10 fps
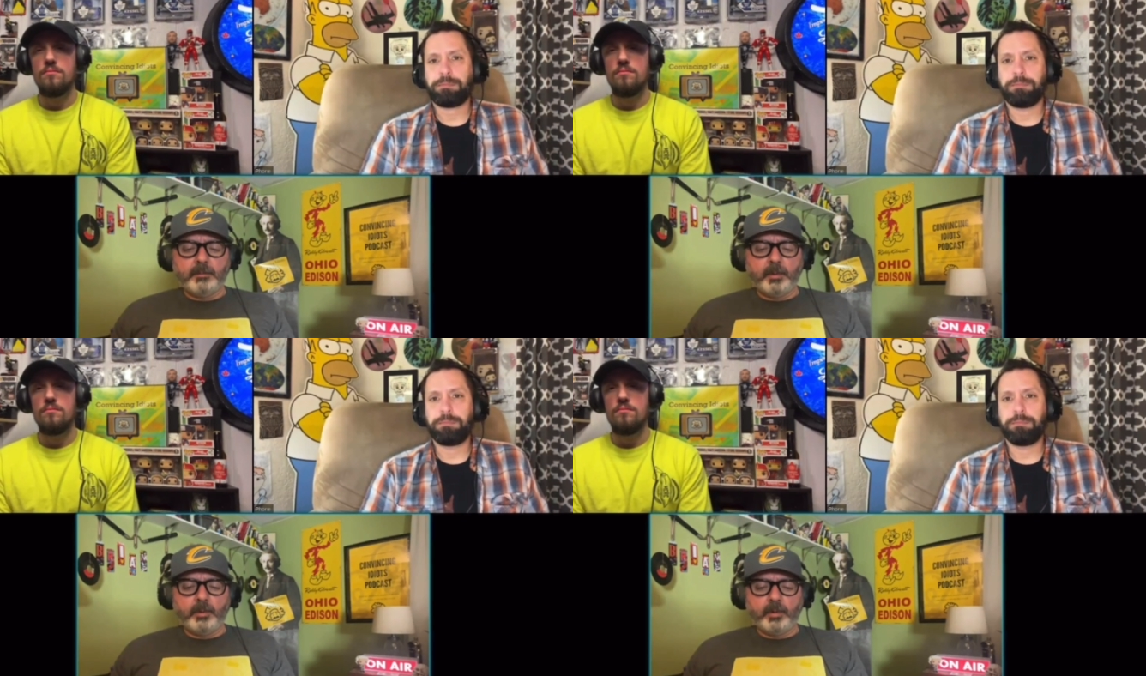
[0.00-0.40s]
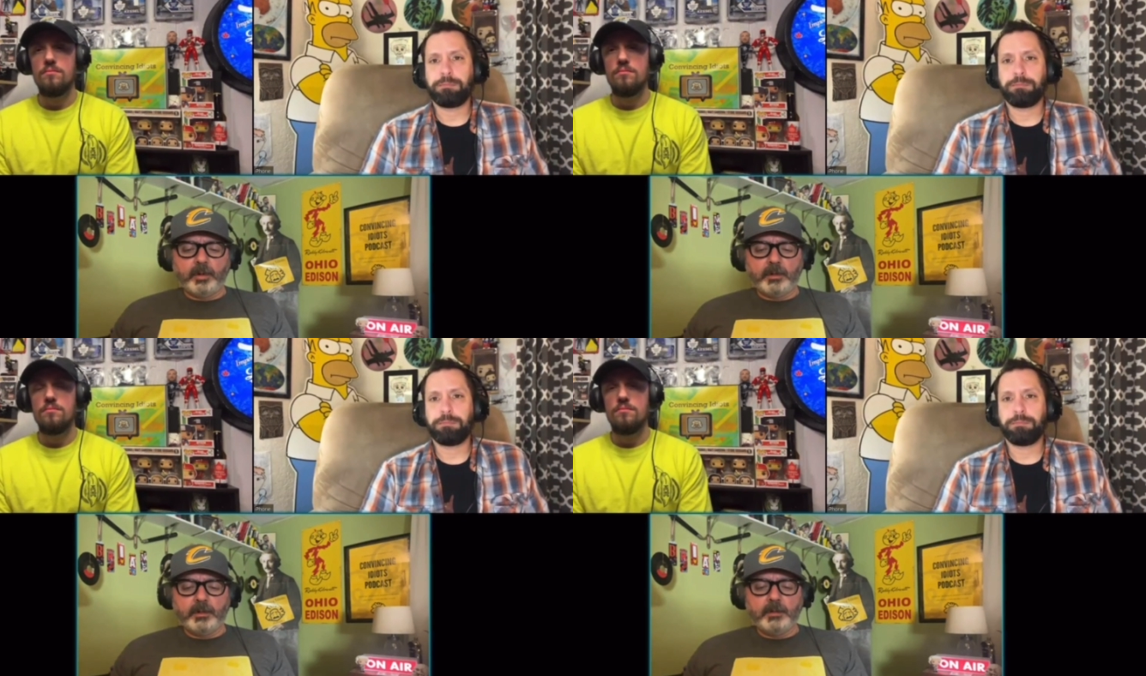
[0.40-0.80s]

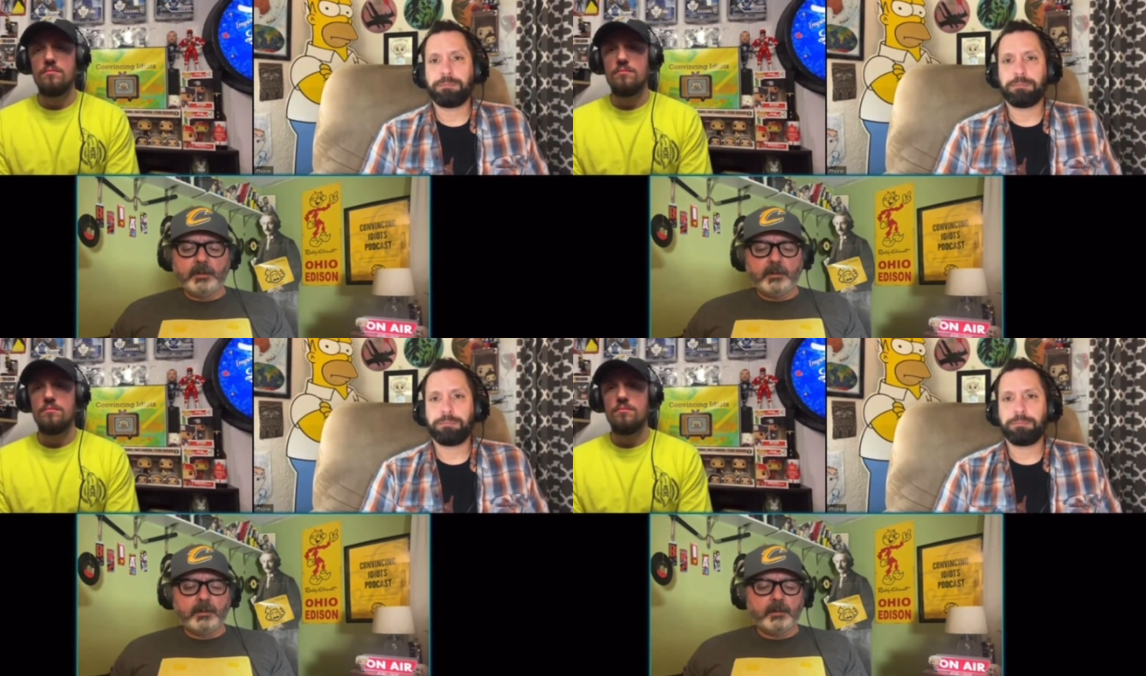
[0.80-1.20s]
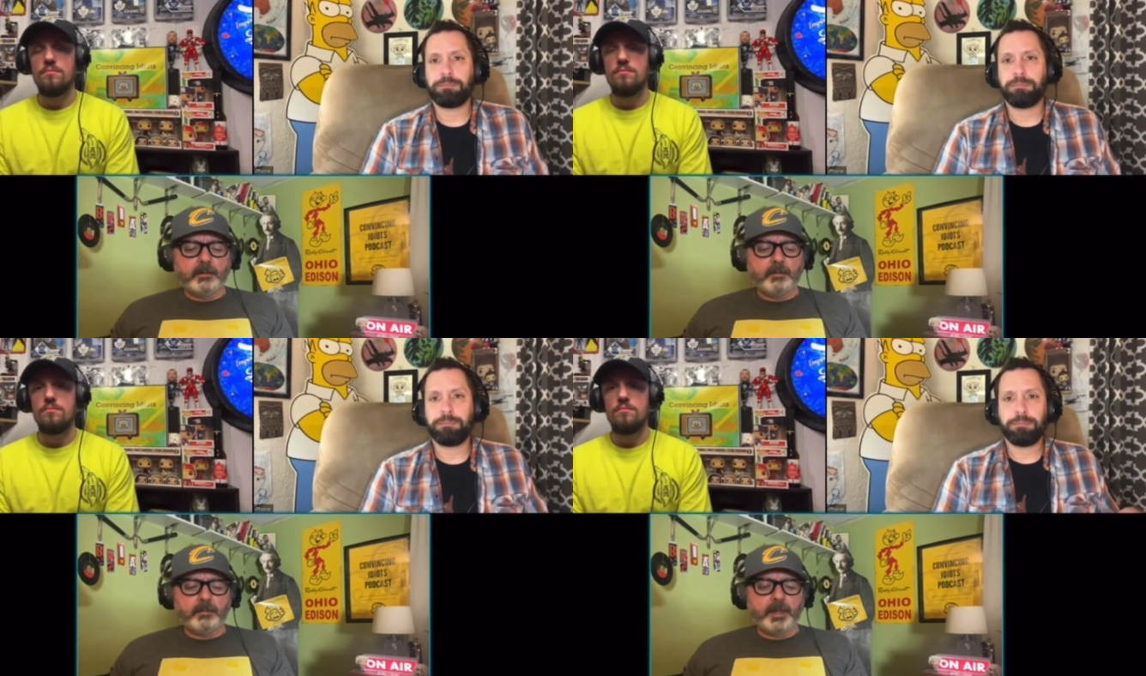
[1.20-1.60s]
Speaker 1: Born
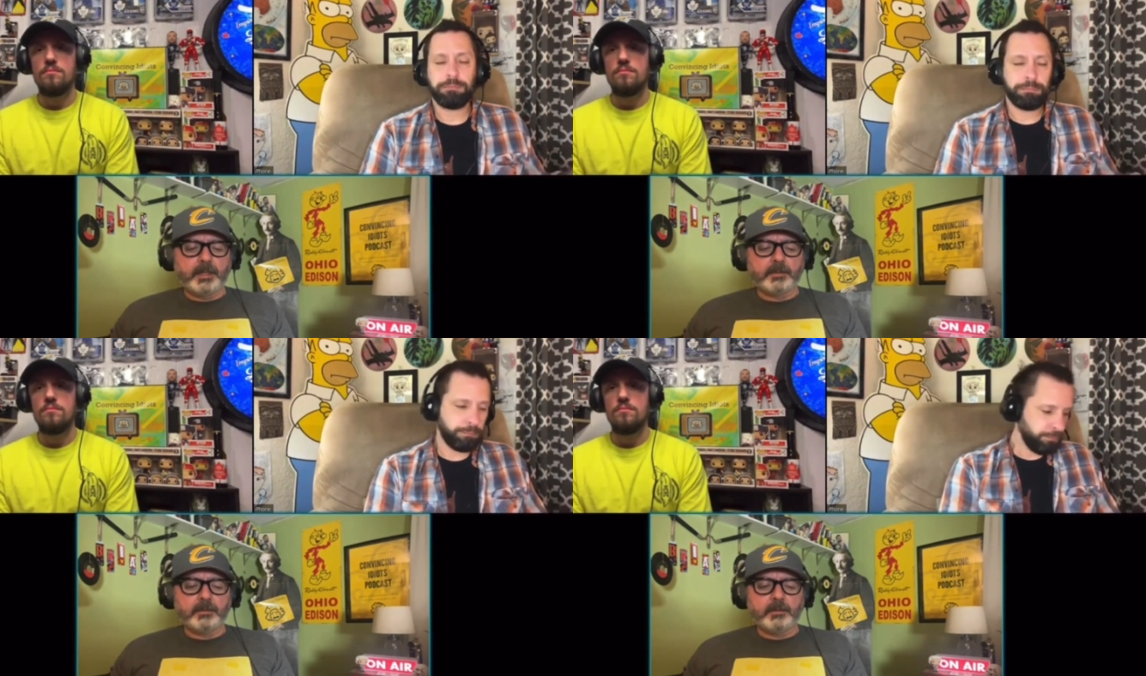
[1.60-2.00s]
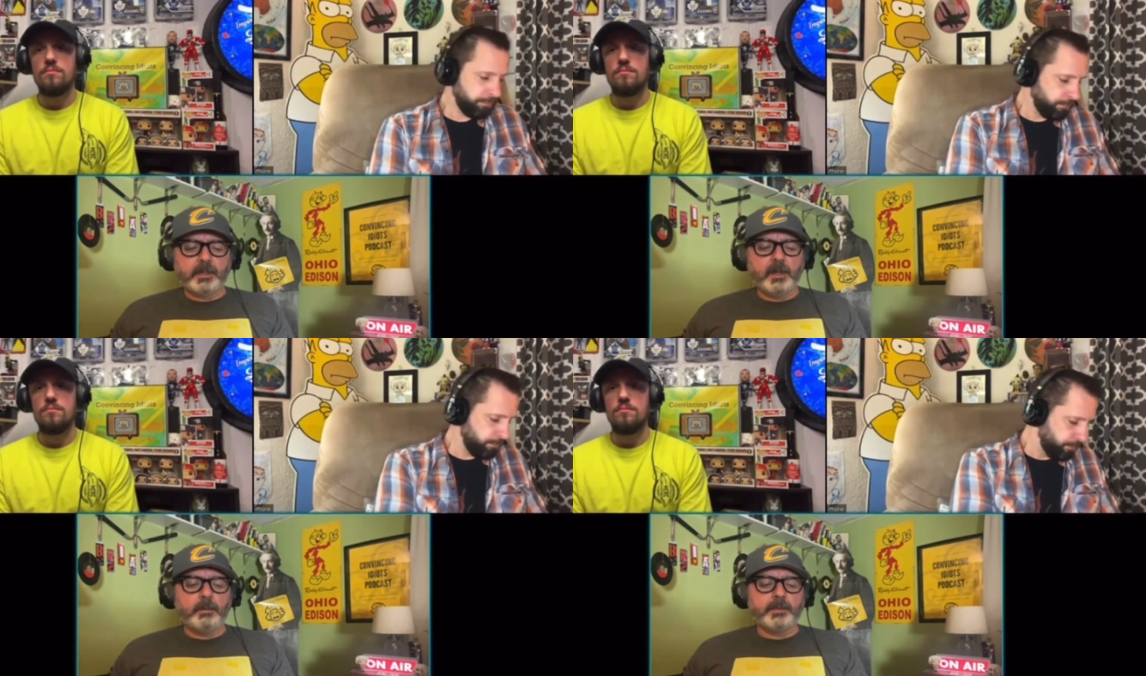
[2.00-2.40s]
passed
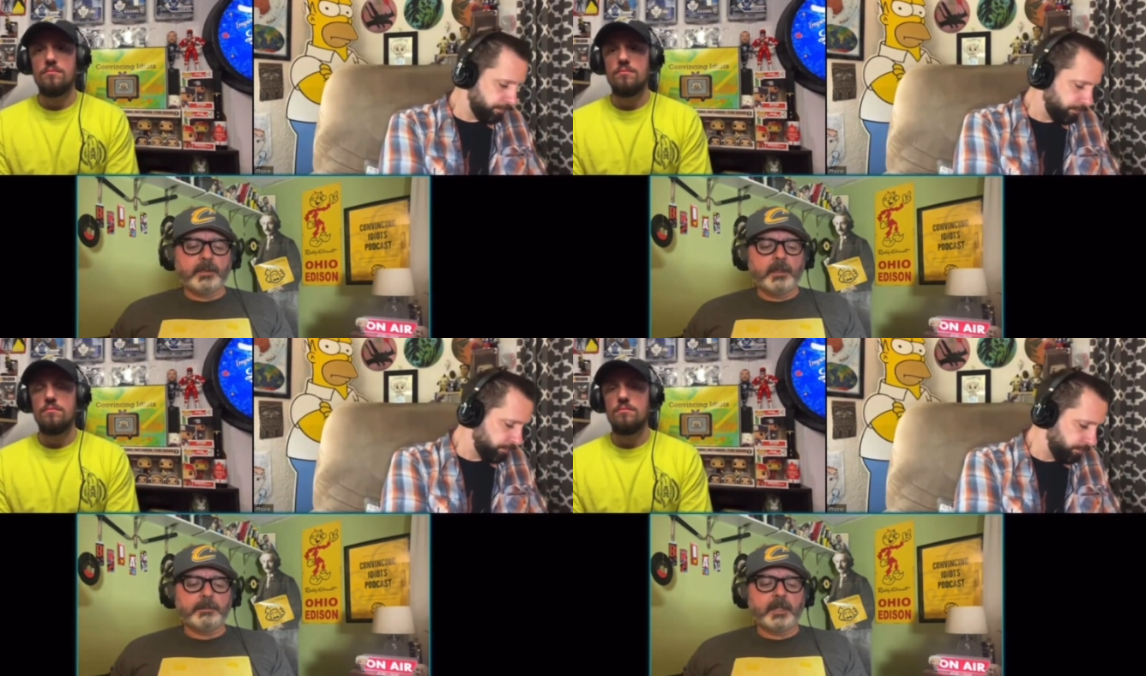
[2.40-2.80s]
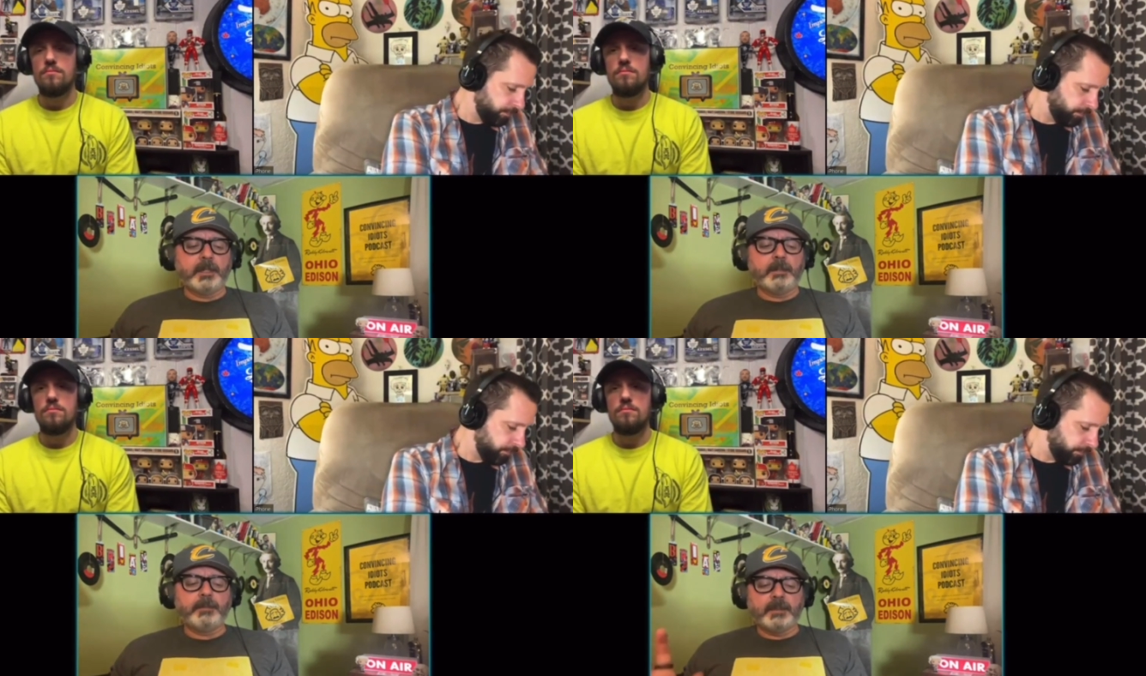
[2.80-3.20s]
away. No, yeah, I'm
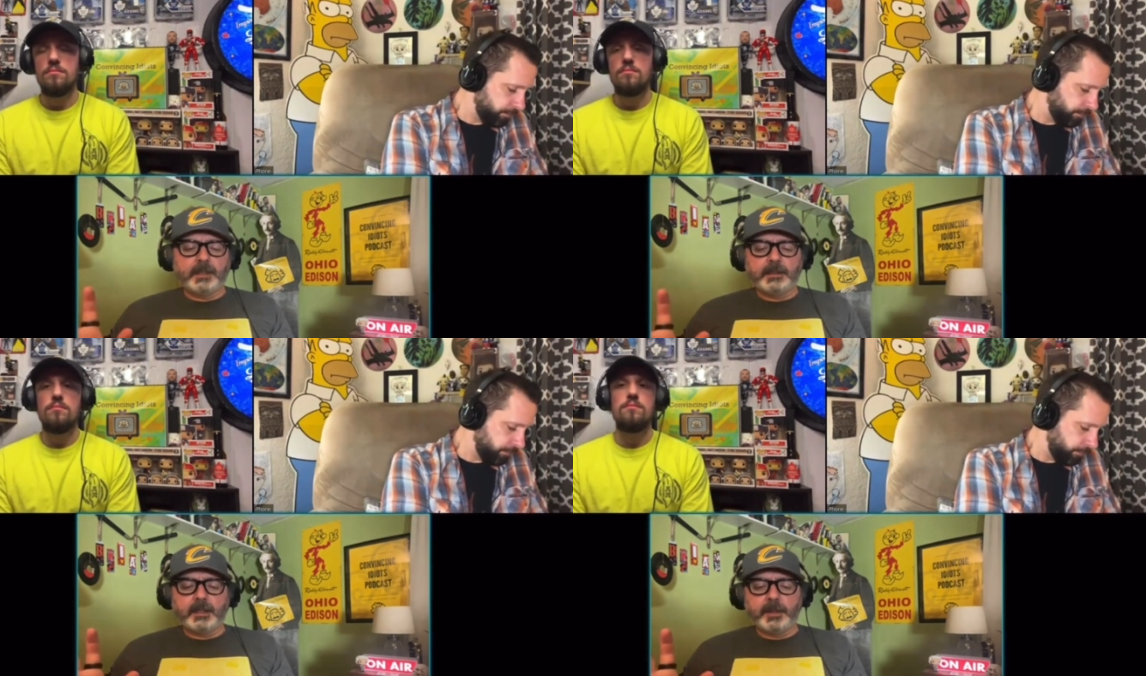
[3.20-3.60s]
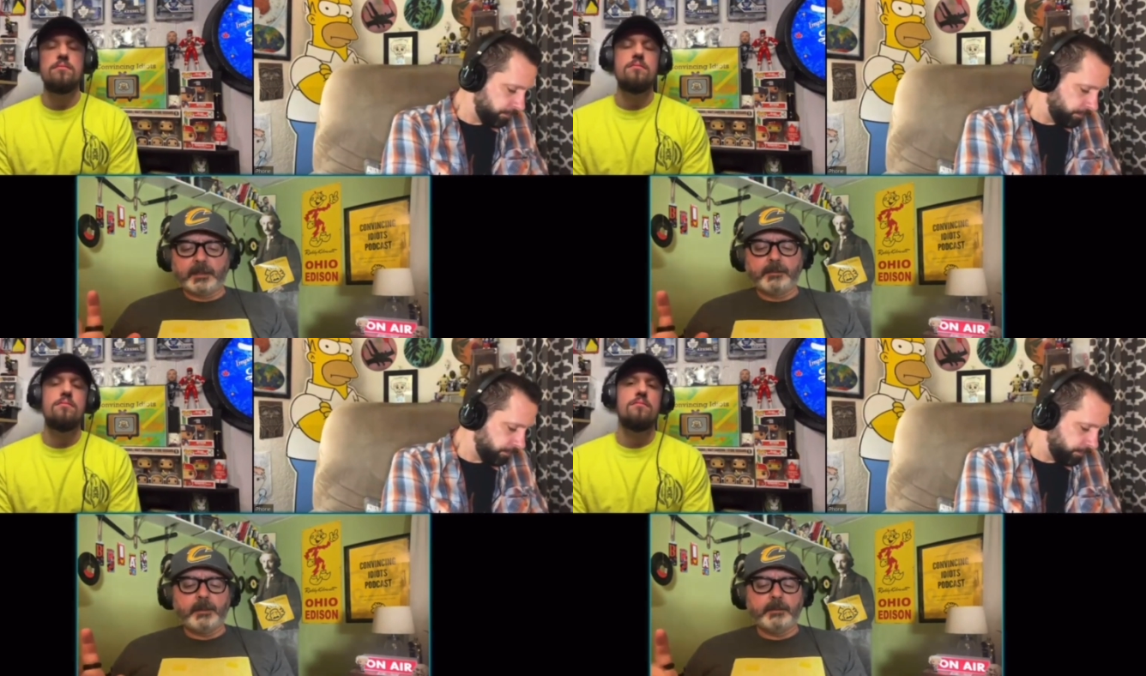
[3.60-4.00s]
sorry. I take
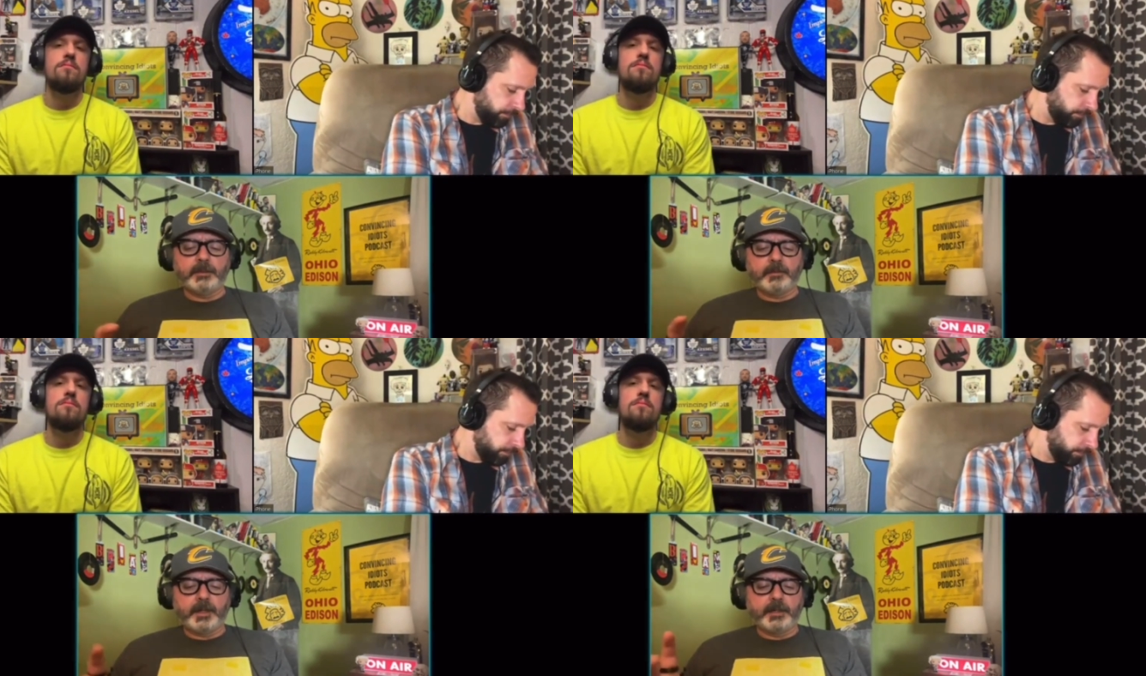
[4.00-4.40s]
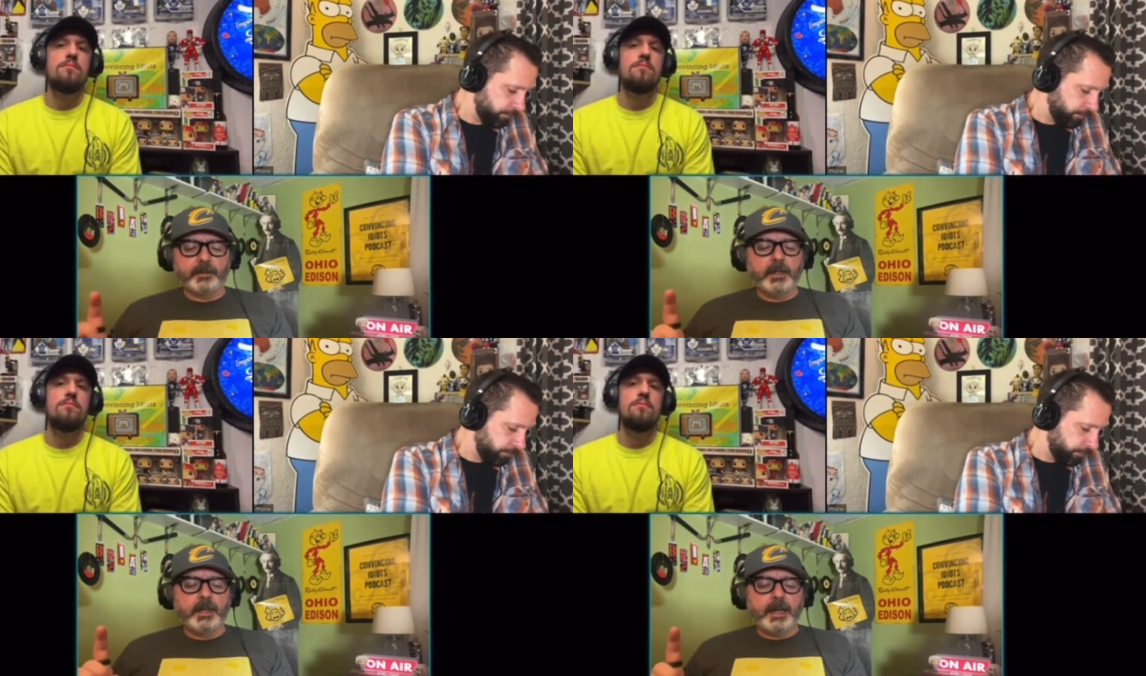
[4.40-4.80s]
back. That was his father.